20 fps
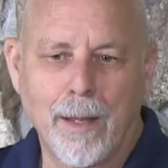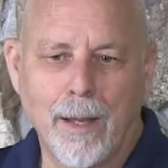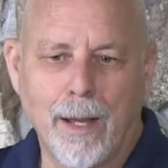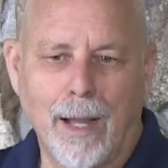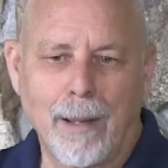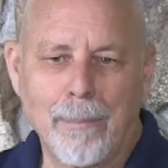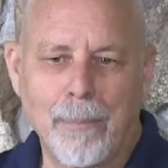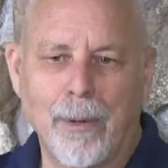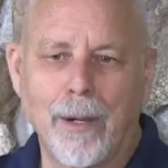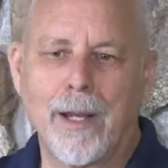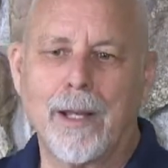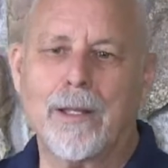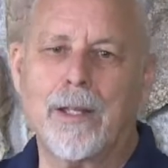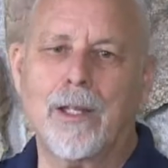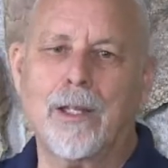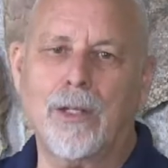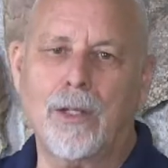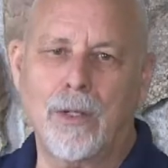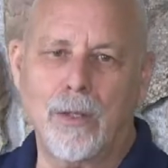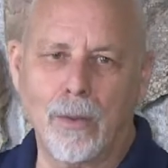I pray
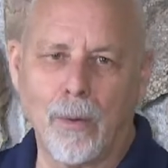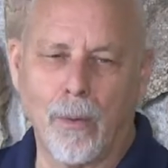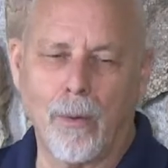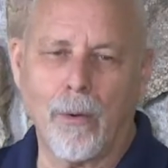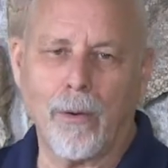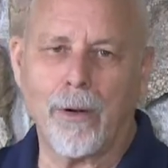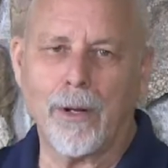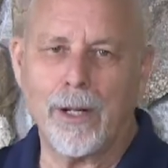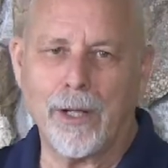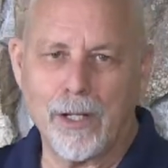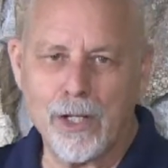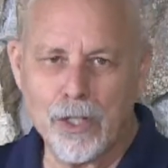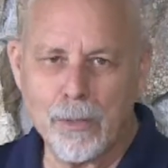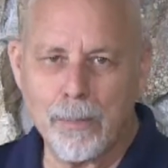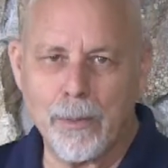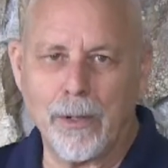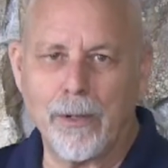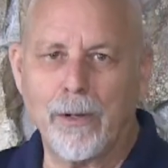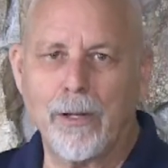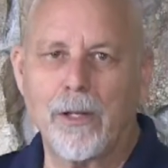that your
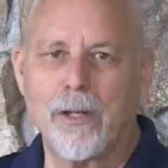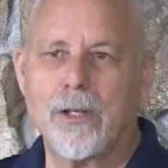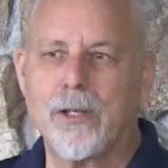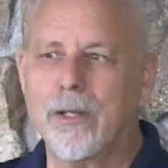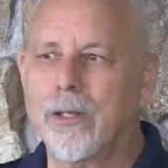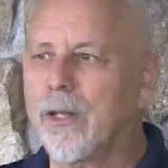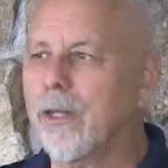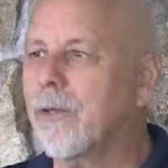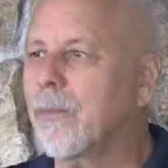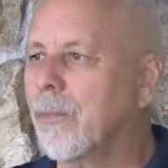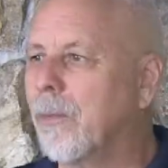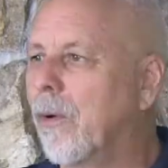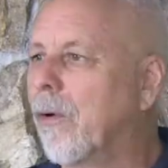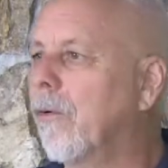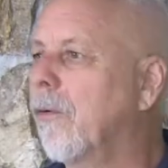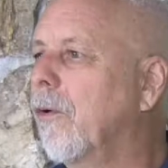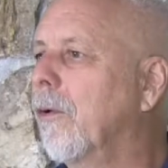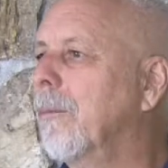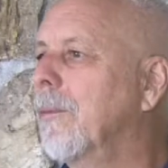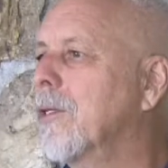experience in the
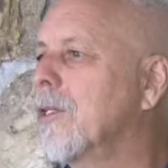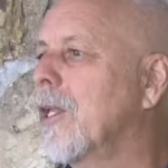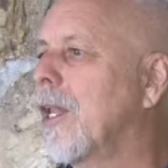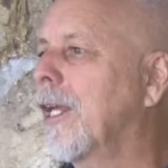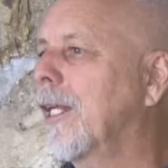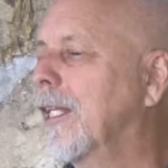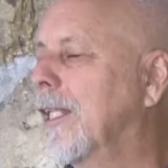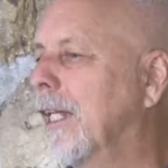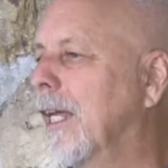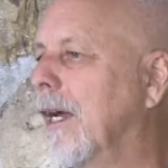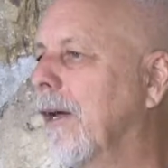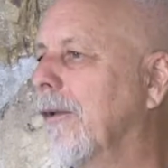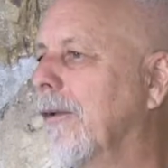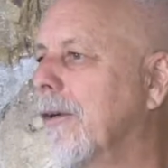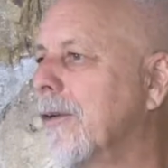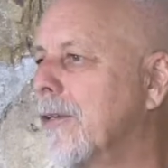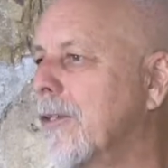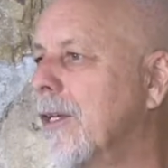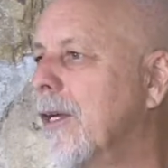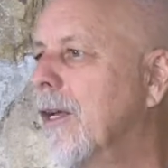throne room is like the
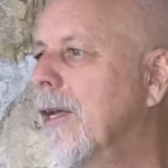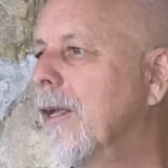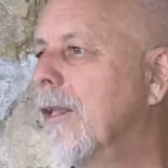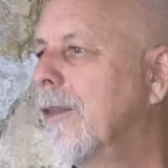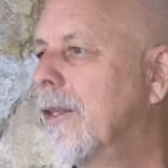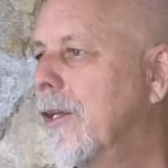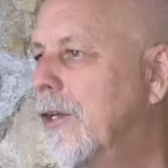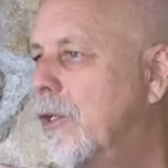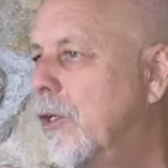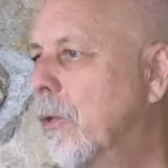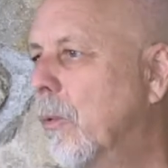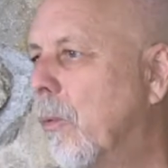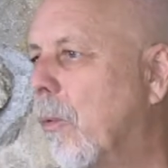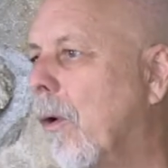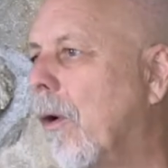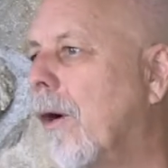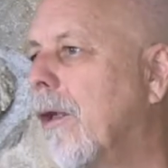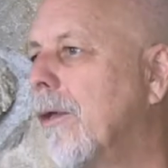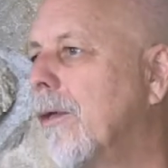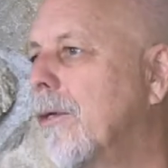elders' that you
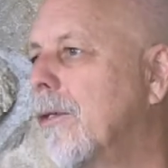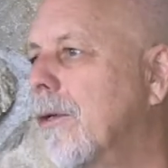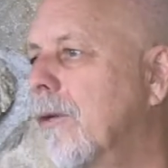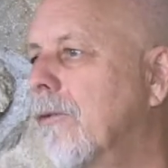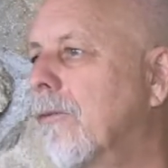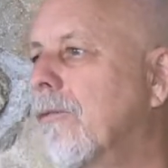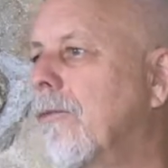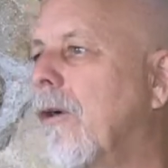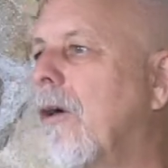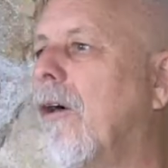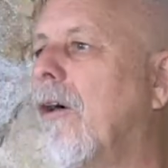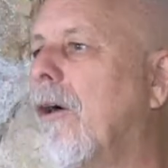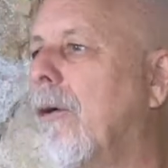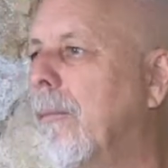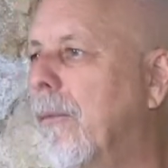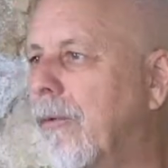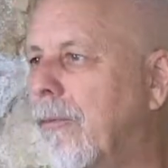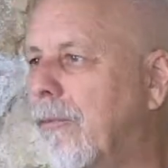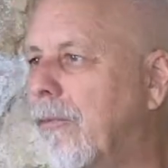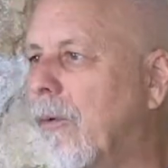want to fall
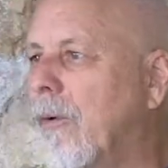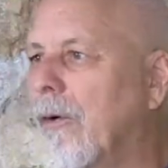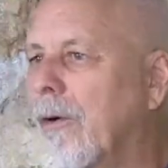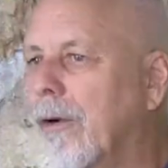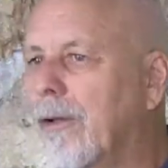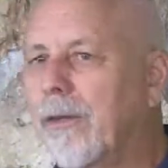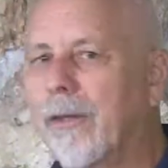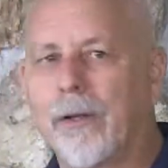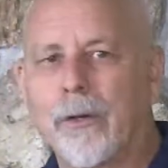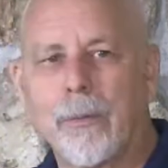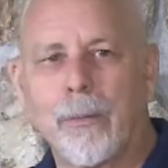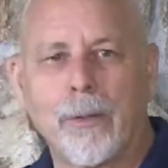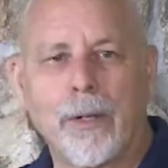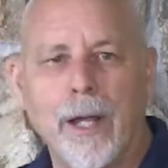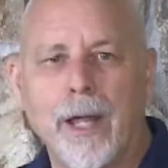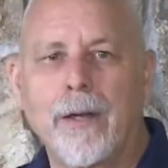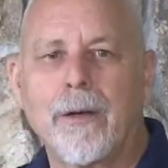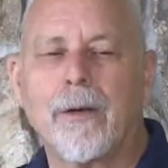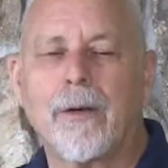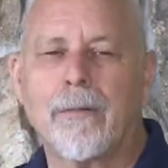before the
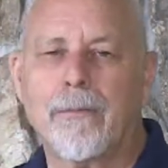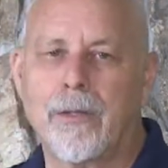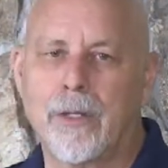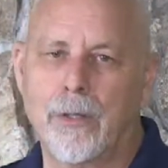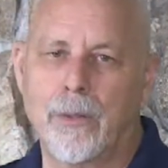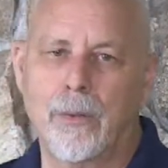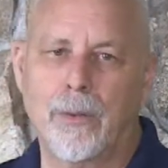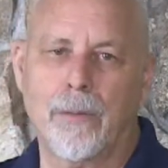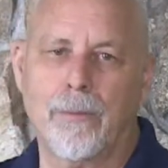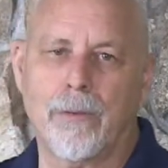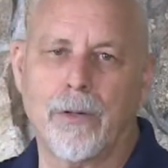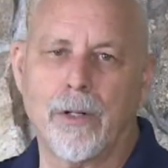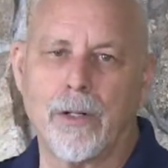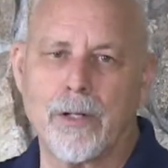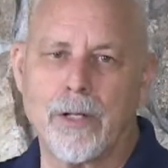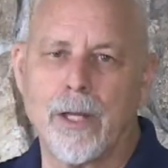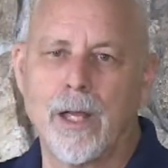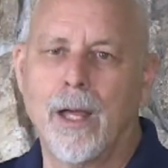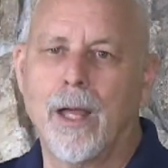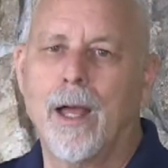creator of the
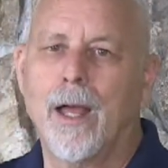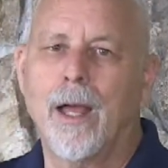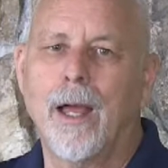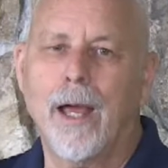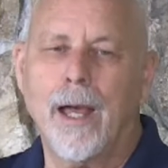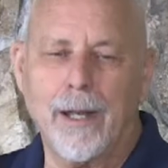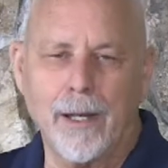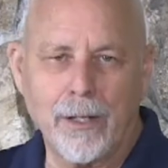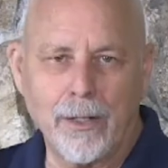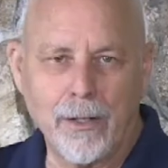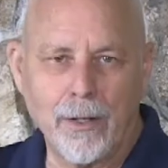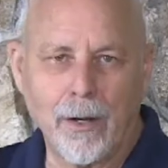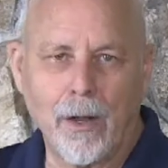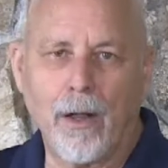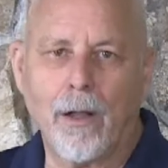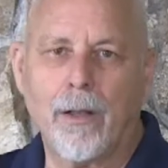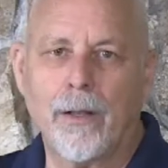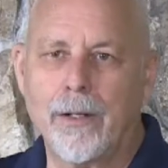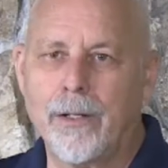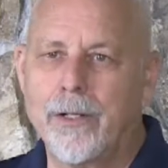universe and
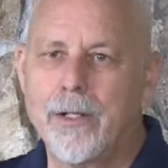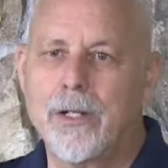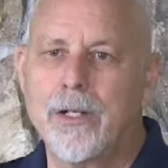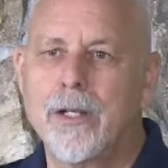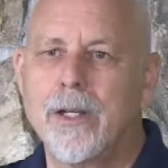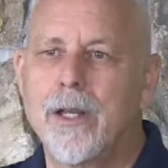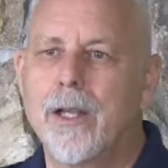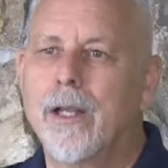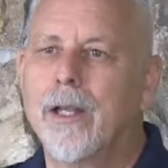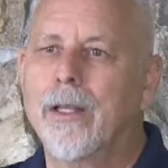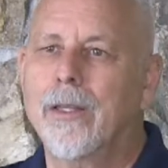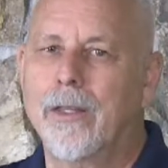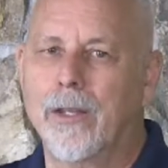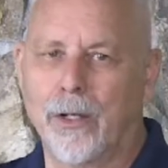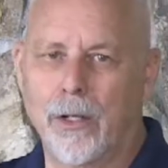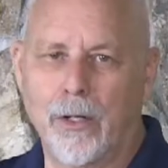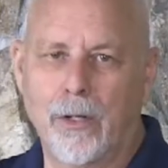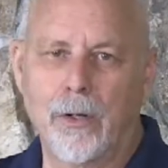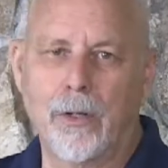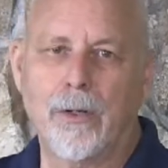acknowledge the
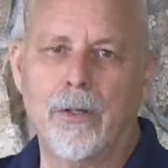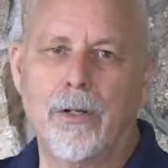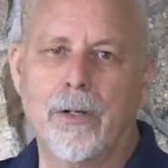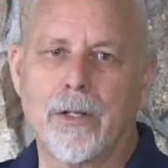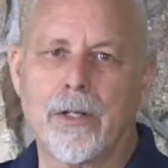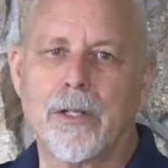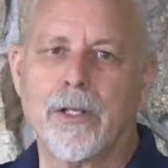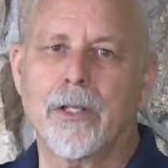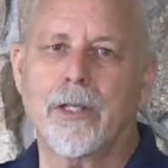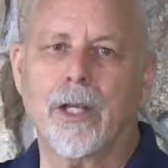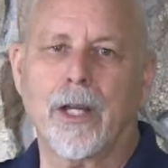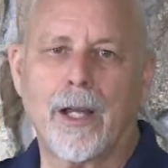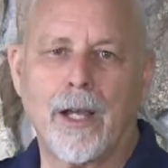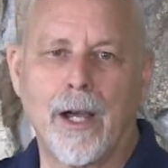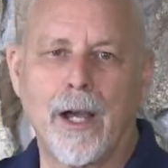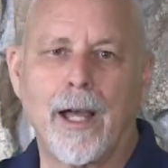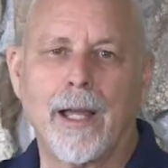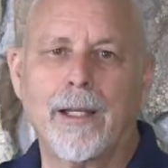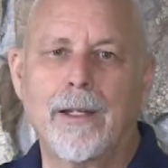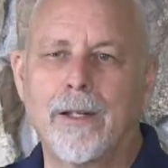goodness and the
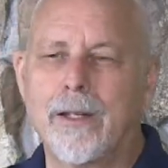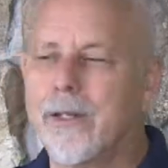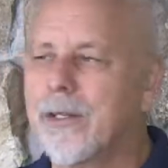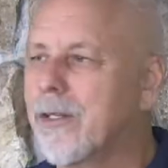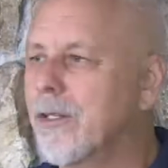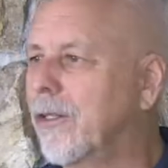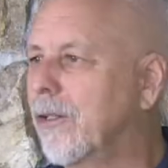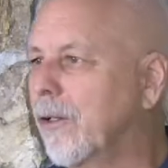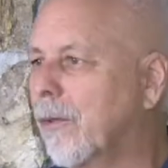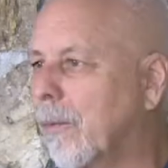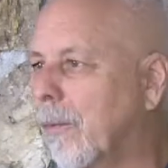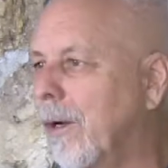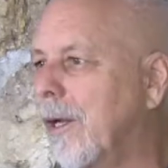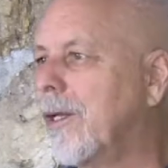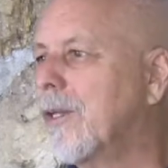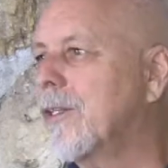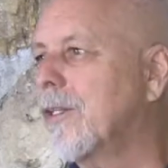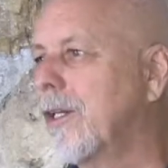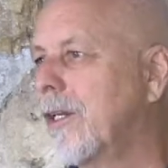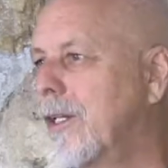kindness and the
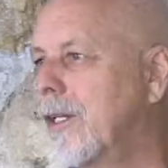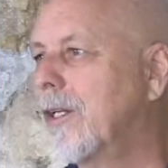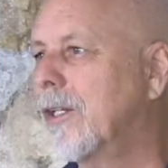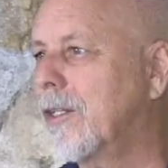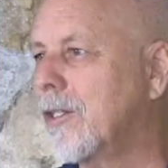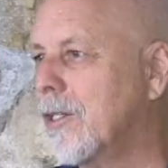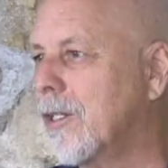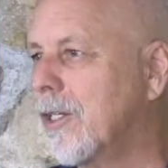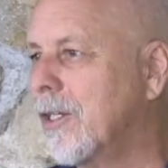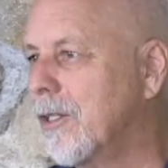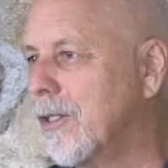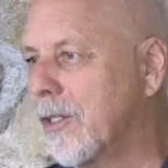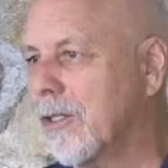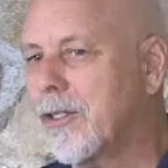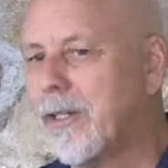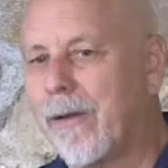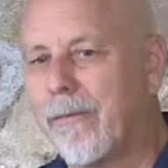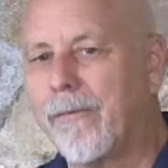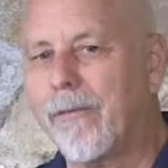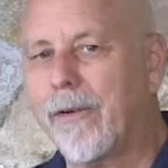grace that he extends
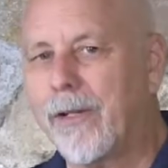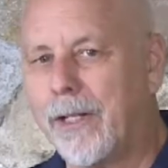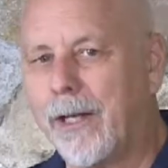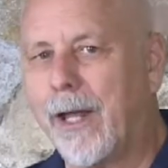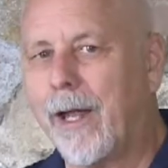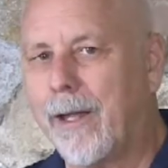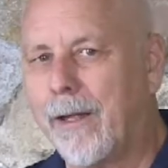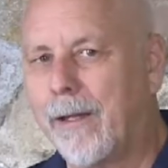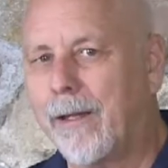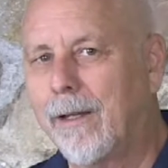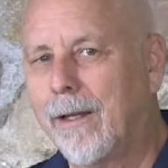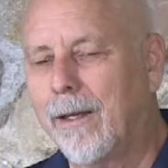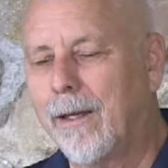us every day.